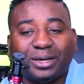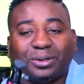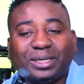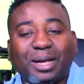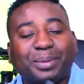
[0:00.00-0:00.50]
and
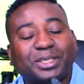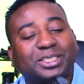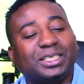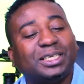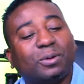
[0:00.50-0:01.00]
all that. But
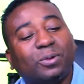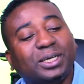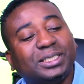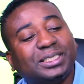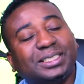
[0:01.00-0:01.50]
see the
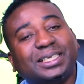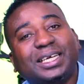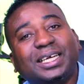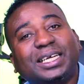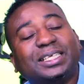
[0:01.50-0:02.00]
quality.
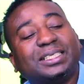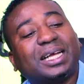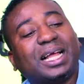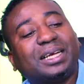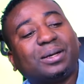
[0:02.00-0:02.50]

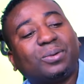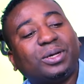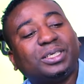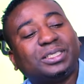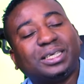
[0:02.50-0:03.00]
Check out the
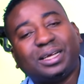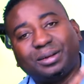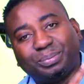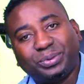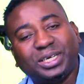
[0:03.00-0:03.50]
quality.
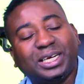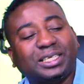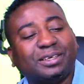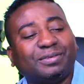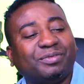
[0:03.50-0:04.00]
I'll put the
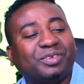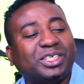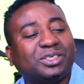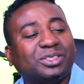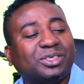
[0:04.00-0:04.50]
link of the
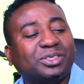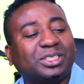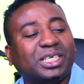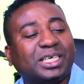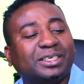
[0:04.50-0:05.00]
video so you
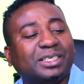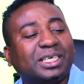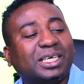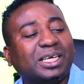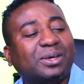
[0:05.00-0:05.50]
check the
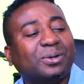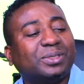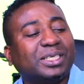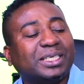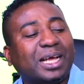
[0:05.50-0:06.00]
whole
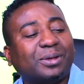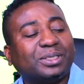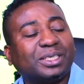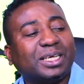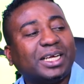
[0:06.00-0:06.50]
thing
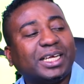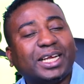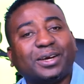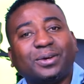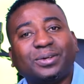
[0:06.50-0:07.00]
out.
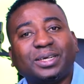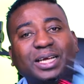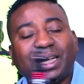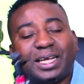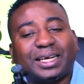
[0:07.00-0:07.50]
You know,
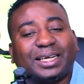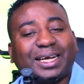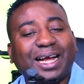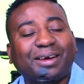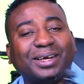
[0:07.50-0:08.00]
it can
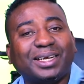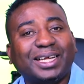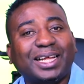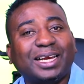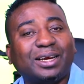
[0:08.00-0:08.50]
carry
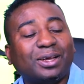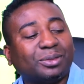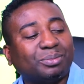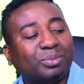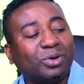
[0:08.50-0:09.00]
a
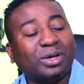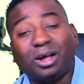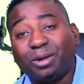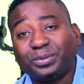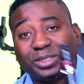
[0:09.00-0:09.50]
lot more
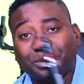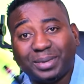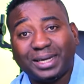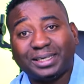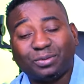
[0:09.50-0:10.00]
up to the
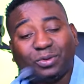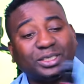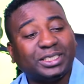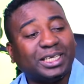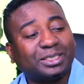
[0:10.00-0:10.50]

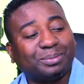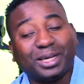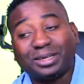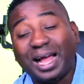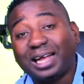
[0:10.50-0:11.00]
1DX
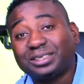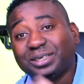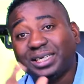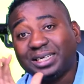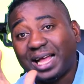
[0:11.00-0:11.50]
mic.
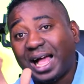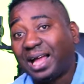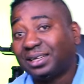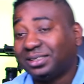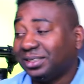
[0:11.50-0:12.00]

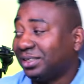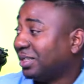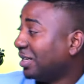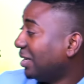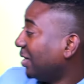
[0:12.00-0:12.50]

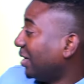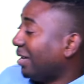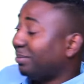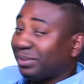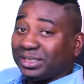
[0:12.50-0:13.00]
Actually,
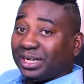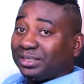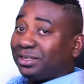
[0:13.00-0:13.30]
let me tell you